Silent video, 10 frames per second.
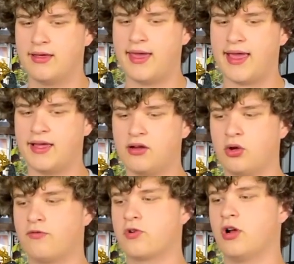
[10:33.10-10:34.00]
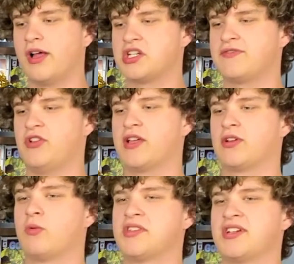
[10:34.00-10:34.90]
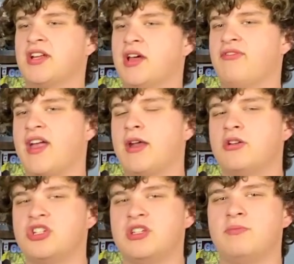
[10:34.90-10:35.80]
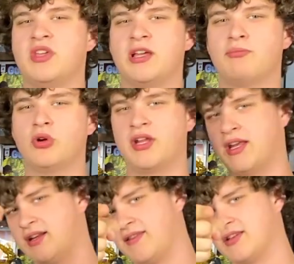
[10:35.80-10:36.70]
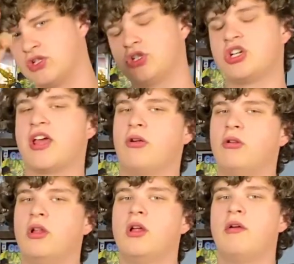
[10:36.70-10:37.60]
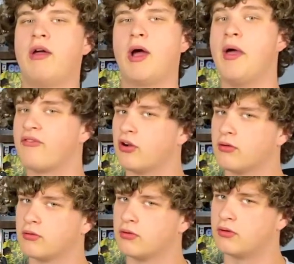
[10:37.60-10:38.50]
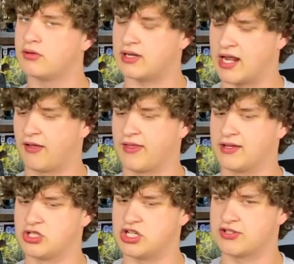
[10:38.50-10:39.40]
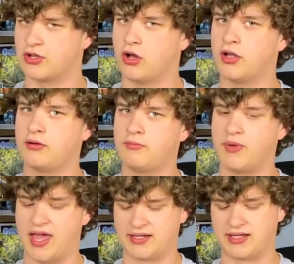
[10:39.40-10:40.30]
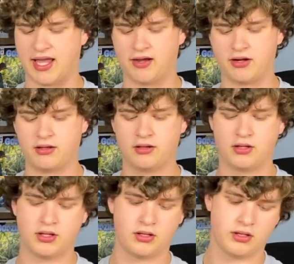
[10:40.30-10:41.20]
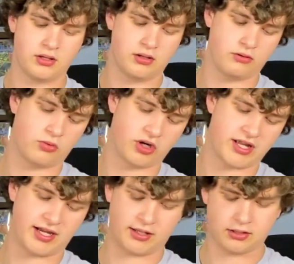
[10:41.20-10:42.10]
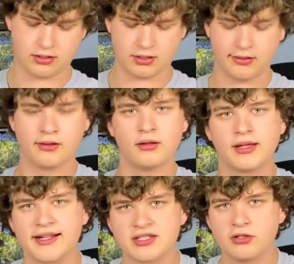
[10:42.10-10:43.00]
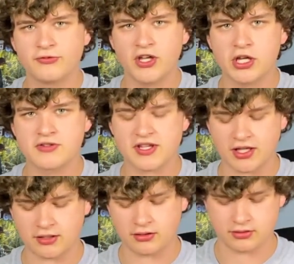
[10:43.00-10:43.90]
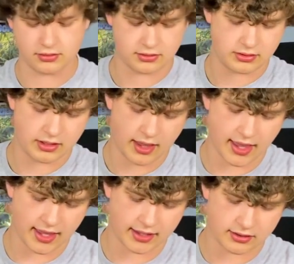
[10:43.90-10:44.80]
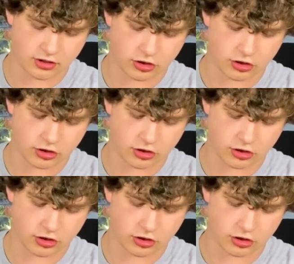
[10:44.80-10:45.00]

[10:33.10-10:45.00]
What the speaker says: and overall, I just feel like there wasn't enough energy being put into this channel. However, now that she's gone back to Canada, we're getting lots of new figures in, and